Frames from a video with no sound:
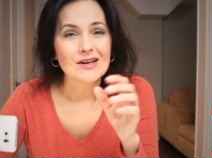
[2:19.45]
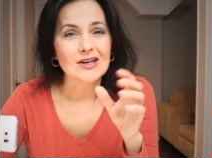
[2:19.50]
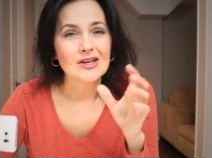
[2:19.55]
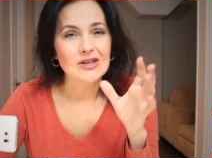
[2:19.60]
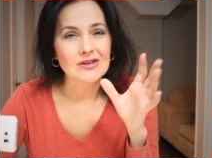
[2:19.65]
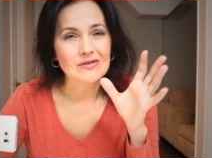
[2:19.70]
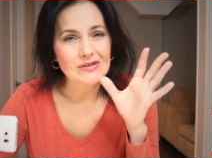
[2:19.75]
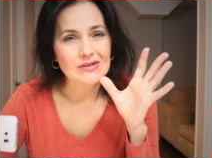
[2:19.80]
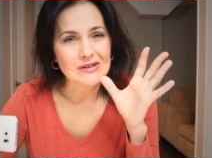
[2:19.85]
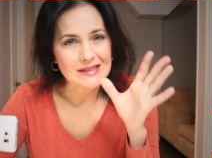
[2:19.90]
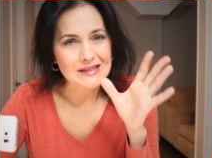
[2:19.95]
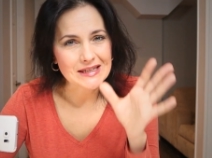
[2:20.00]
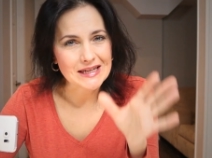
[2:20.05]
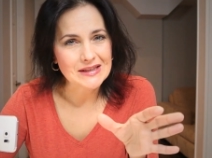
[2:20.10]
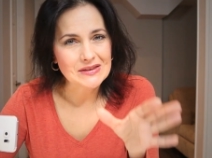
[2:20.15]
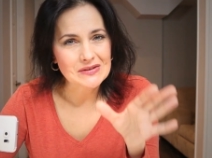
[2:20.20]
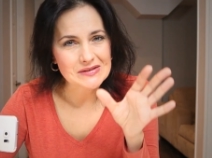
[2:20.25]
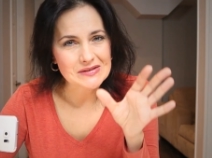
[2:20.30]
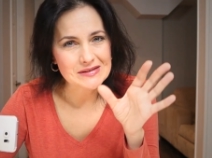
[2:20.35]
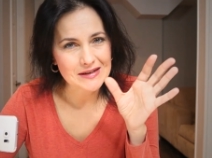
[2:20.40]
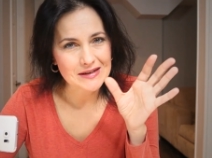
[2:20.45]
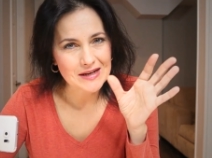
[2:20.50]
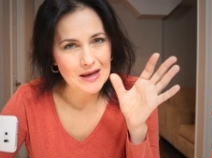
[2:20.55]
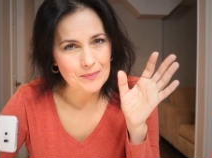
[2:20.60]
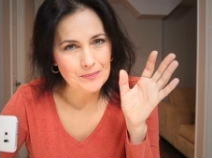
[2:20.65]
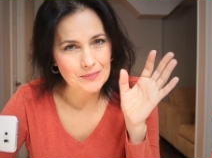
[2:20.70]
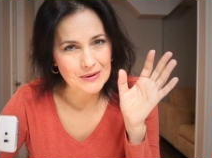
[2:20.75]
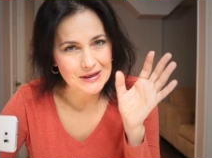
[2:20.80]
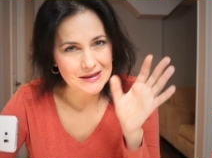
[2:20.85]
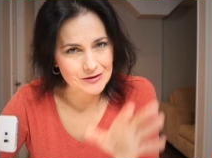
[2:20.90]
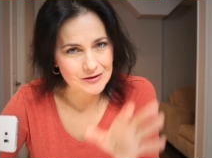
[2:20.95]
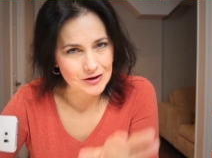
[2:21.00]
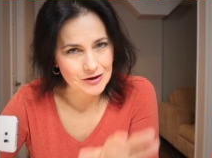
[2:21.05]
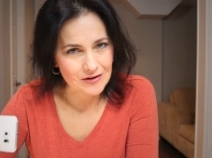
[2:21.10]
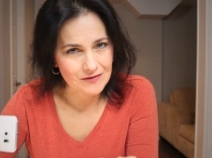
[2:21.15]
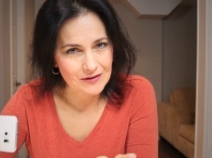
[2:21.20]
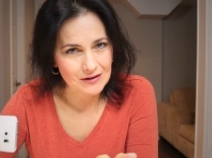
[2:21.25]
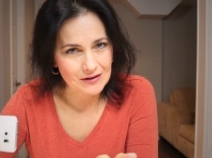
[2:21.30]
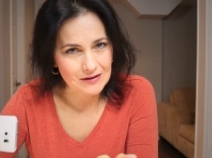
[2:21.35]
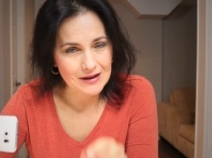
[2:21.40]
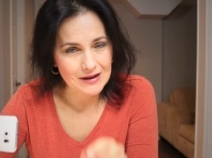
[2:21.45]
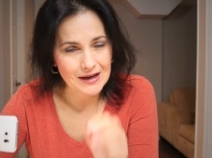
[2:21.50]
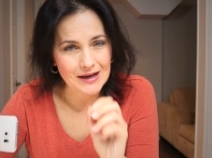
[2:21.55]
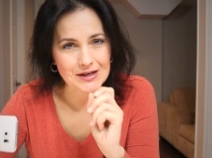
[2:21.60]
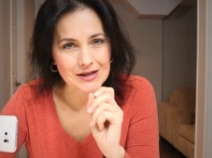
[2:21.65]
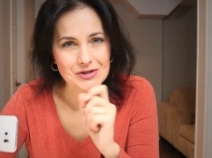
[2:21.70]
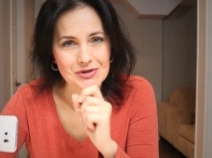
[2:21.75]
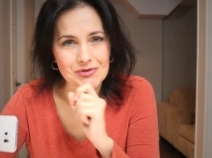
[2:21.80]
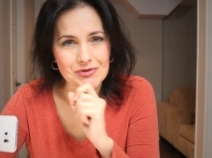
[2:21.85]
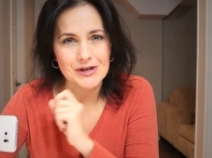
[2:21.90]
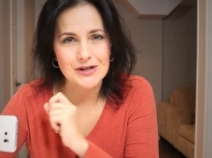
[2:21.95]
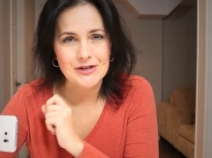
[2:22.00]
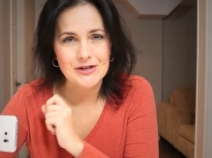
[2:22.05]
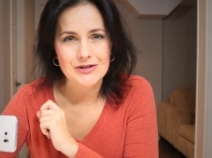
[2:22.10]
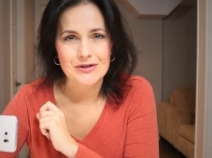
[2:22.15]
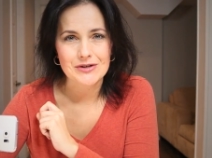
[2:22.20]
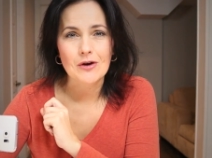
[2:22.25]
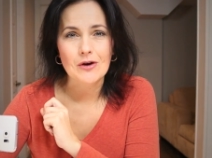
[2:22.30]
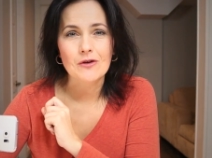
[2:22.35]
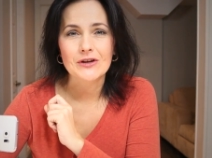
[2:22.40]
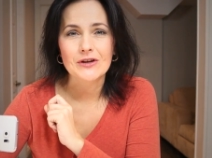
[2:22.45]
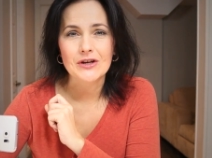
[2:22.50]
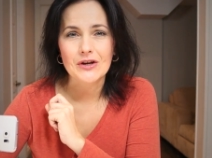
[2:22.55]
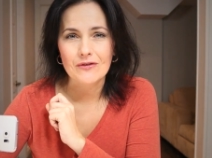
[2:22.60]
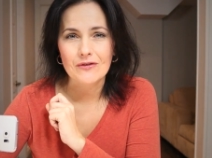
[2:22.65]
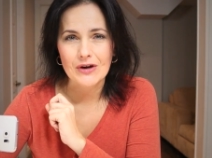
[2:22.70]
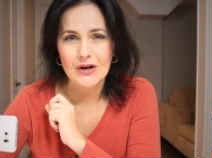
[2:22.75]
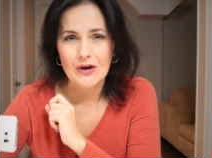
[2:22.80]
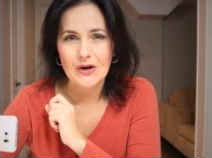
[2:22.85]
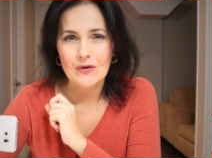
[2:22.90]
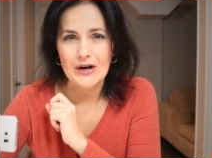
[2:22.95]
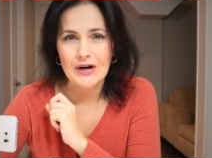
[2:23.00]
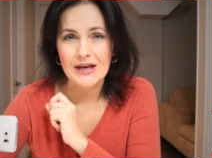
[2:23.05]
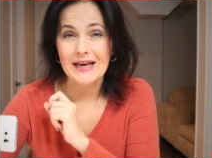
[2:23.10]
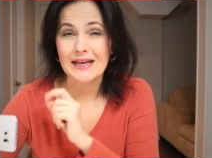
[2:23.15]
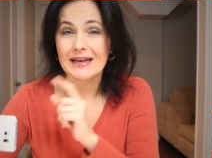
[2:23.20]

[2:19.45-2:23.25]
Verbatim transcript: you will need to set up interval and duration of video recording.